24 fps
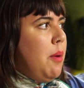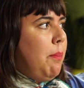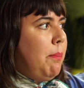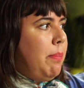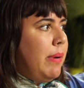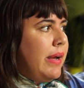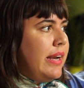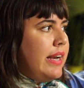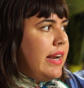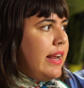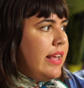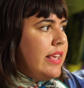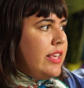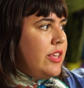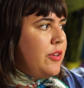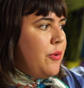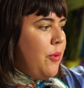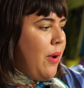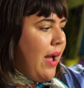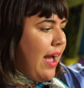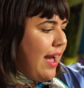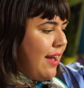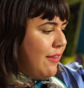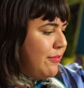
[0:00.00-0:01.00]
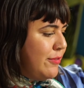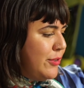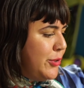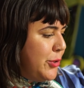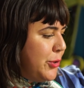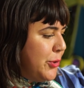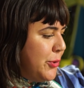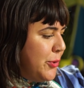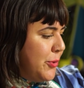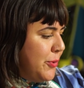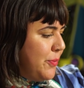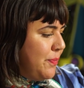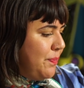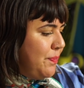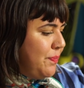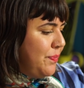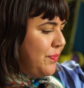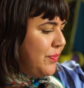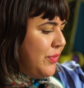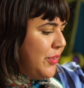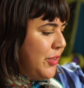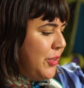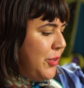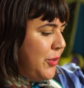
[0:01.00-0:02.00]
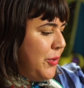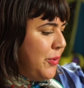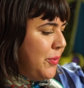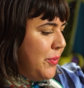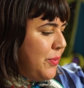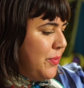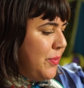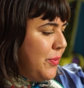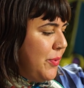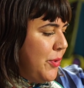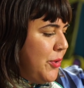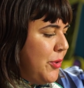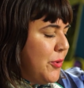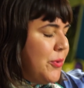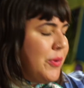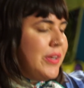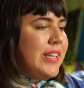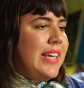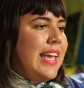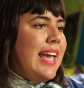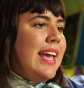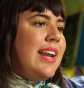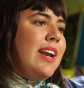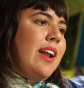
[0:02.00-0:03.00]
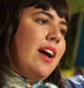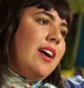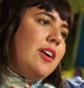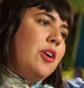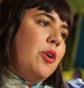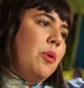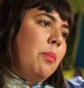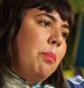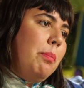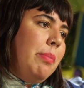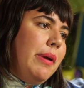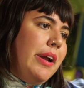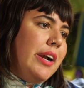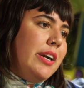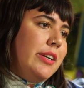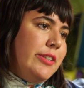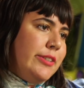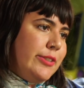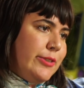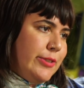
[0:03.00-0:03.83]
But you have to you, you cannot compare